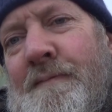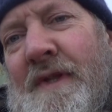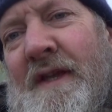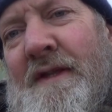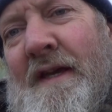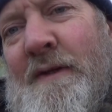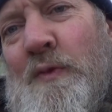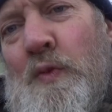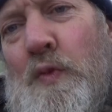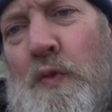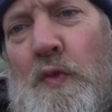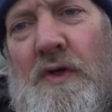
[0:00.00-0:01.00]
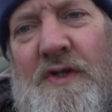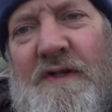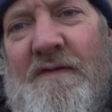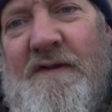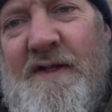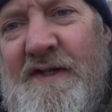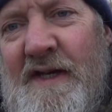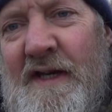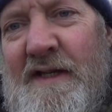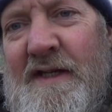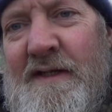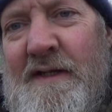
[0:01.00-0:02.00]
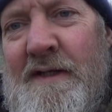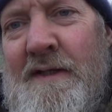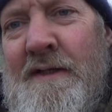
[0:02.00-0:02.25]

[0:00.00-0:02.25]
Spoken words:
And then once you've decided,